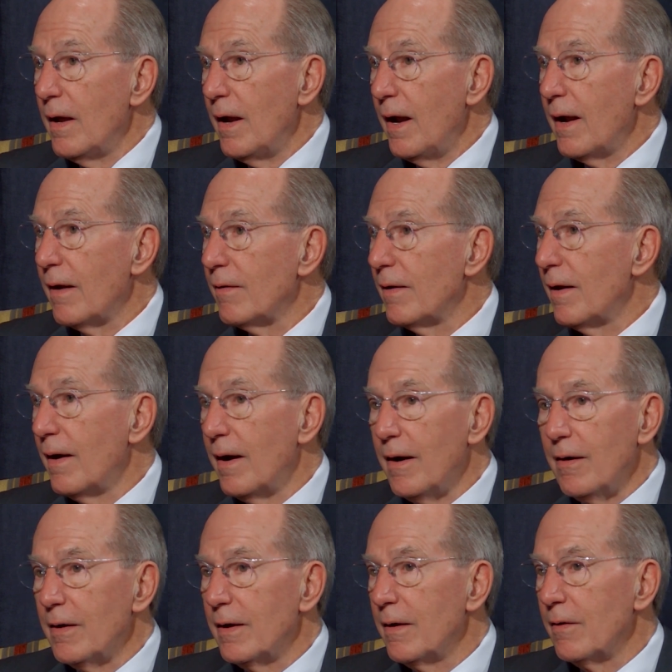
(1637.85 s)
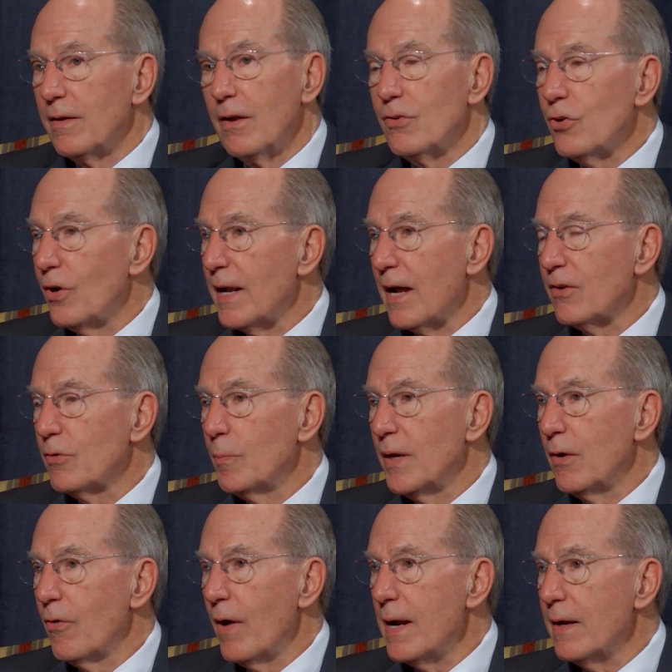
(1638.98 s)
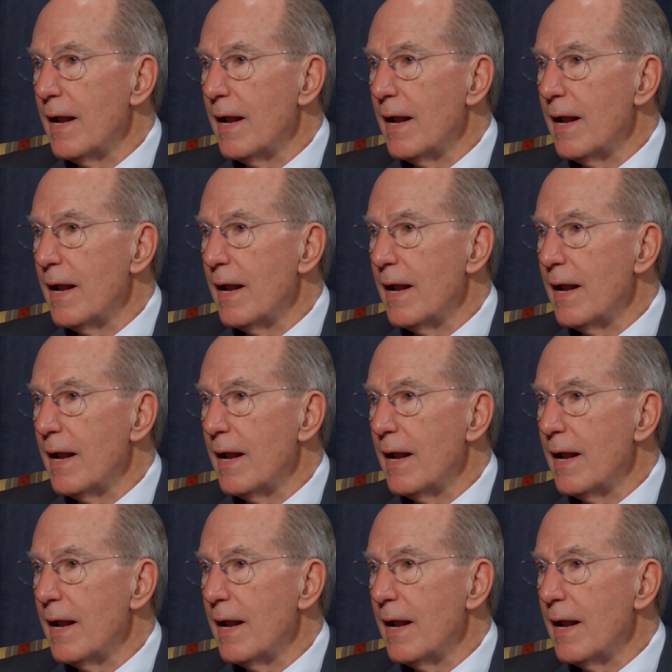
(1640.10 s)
and it turned out to be great.